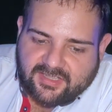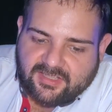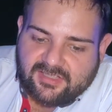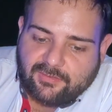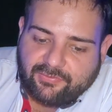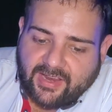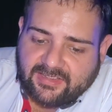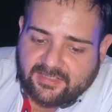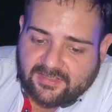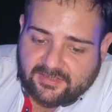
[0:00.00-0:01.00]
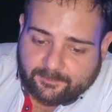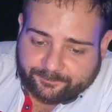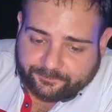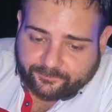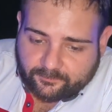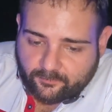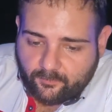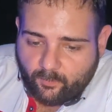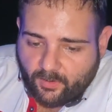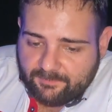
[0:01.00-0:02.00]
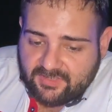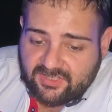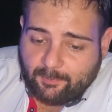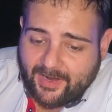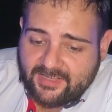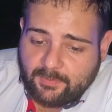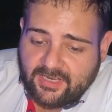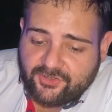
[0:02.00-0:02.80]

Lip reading: and disinfectants. Despite being